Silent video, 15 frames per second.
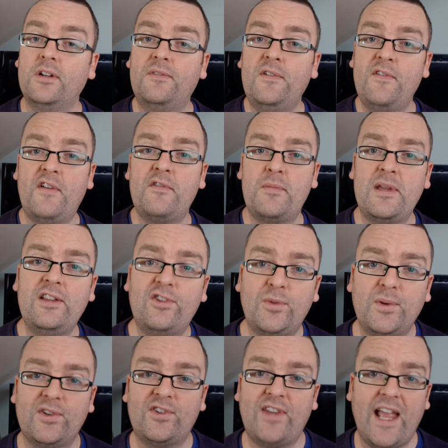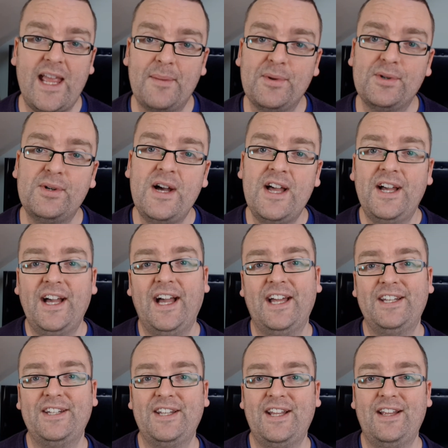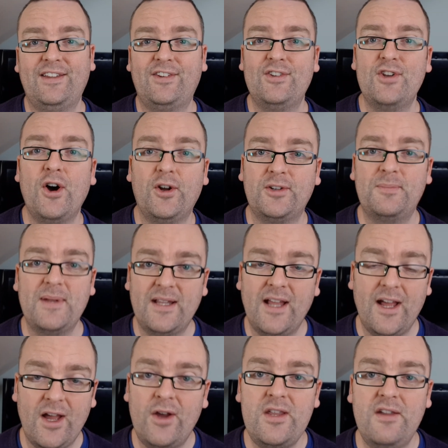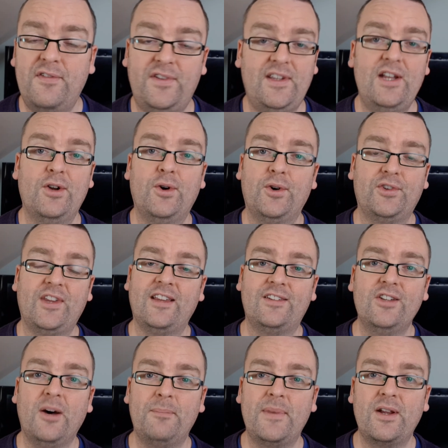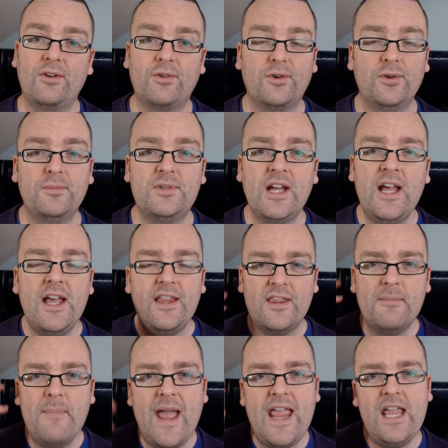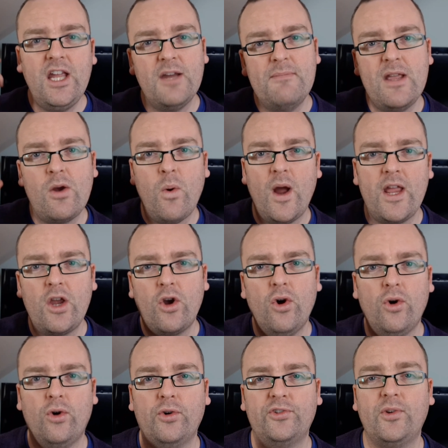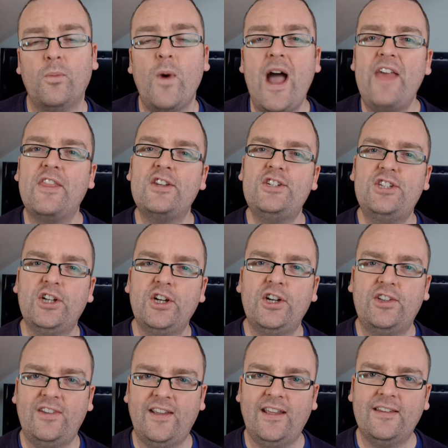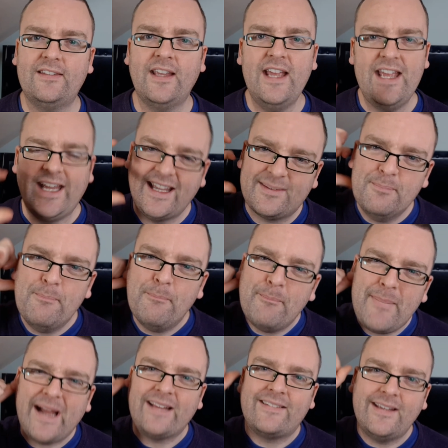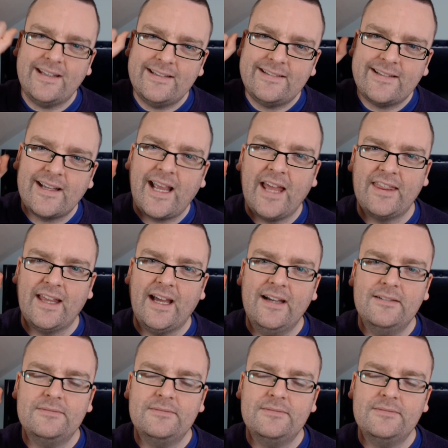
If you've ever been to a stable and it's not been, you've seen a horse that's not been groomed, the mane can be quite coarse, and where the dirt is, it gets matted together.